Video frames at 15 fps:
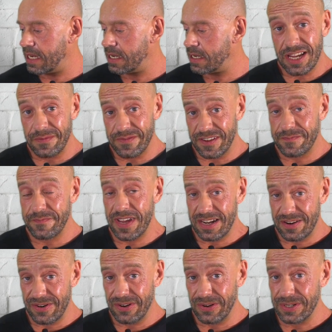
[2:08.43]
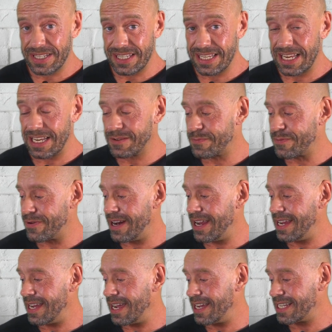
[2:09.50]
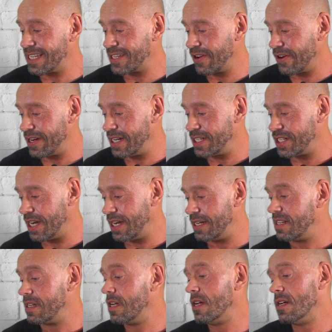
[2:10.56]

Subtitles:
In terms of minerals, this is pretty astonishing.